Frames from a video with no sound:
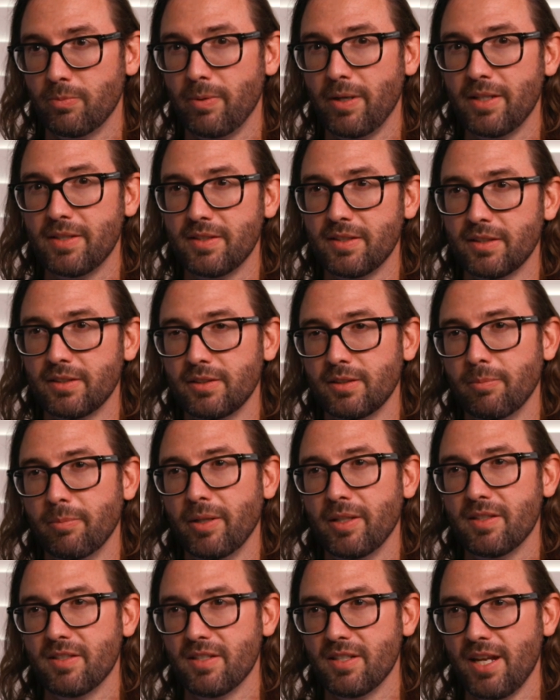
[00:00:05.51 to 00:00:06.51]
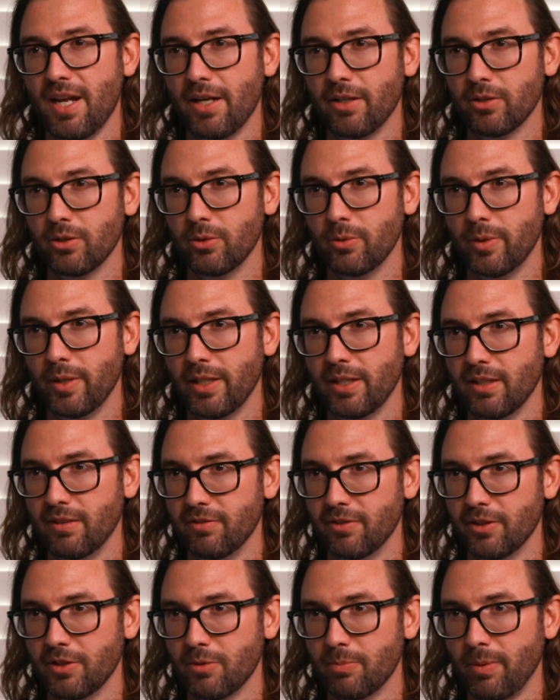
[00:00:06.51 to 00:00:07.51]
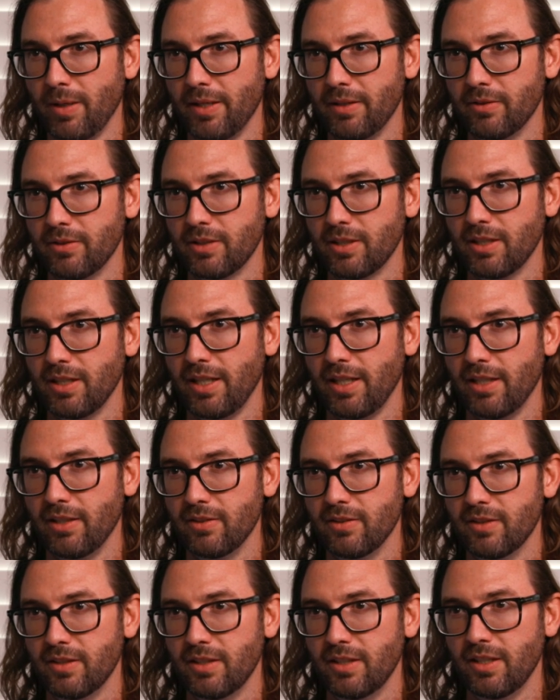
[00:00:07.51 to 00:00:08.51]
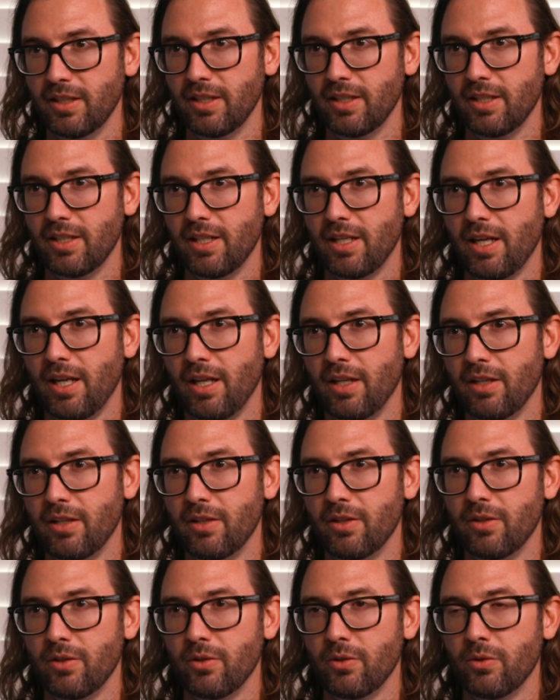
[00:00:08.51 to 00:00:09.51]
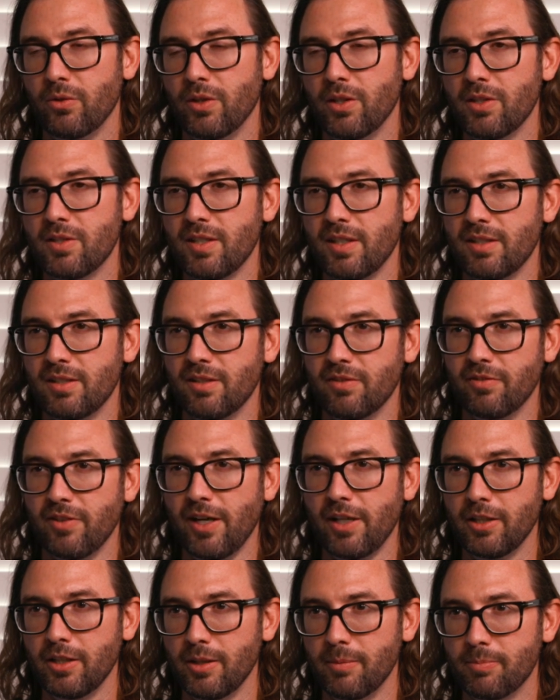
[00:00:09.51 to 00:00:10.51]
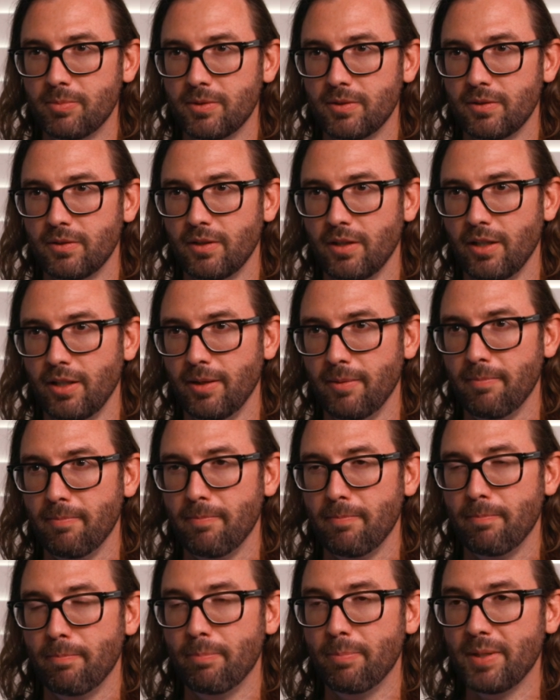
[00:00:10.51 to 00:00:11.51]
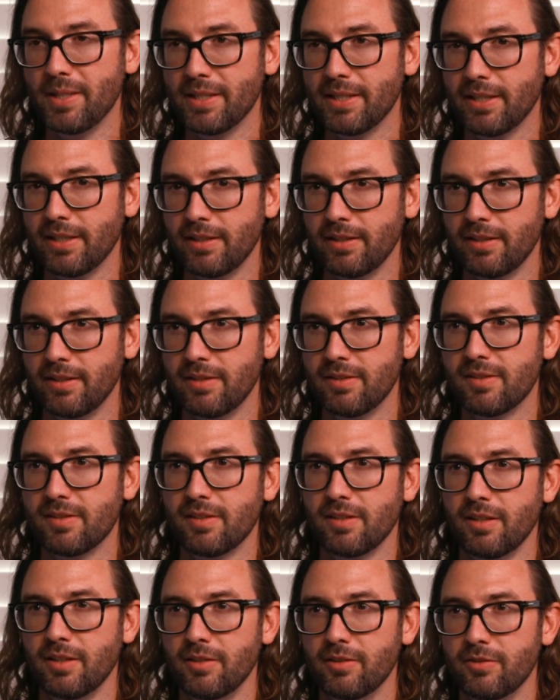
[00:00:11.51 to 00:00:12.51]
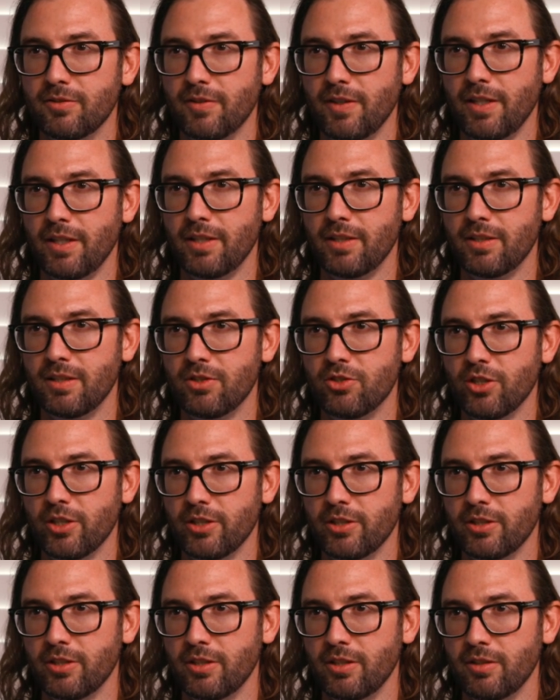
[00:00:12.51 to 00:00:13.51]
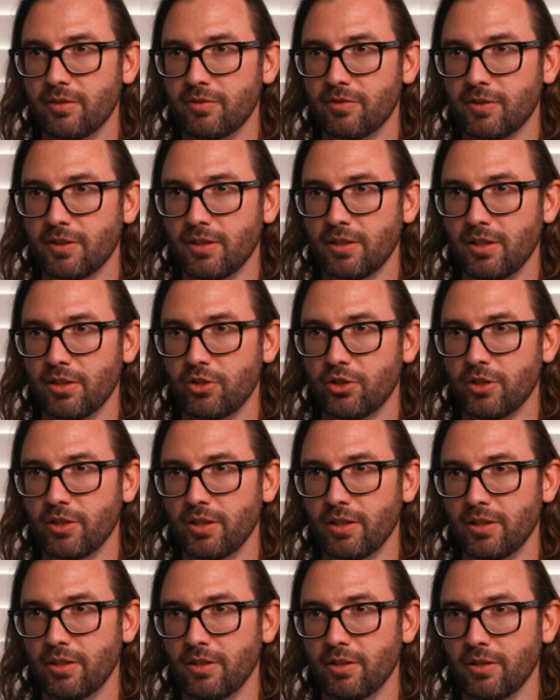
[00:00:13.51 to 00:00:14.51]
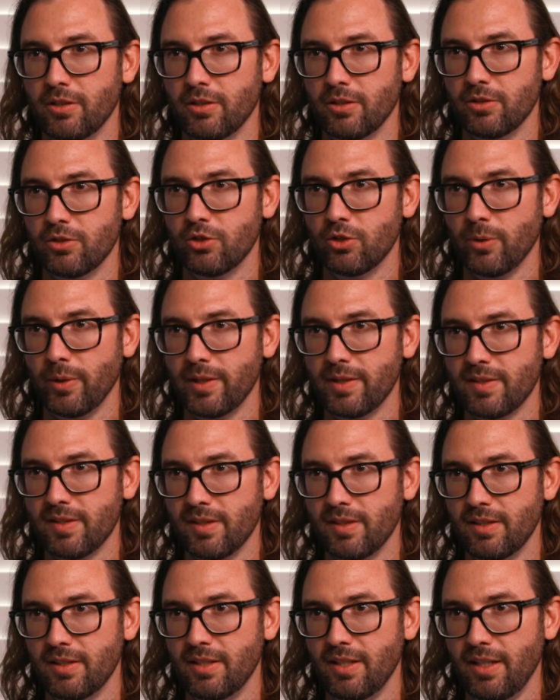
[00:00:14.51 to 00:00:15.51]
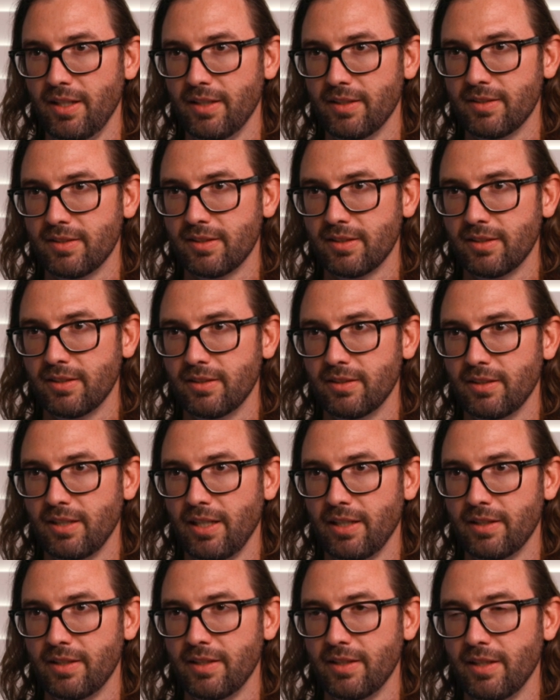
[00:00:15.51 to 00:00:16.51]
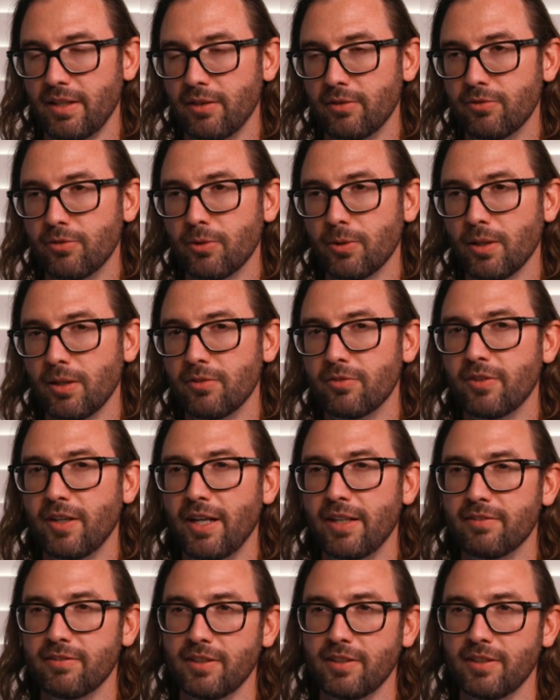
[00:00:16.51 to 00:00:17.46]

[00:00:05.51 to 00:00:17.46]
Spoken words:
basically means narrowing of her spinal canal. And this had developed because of a degenerative condition in her joints and disc at the L4, L5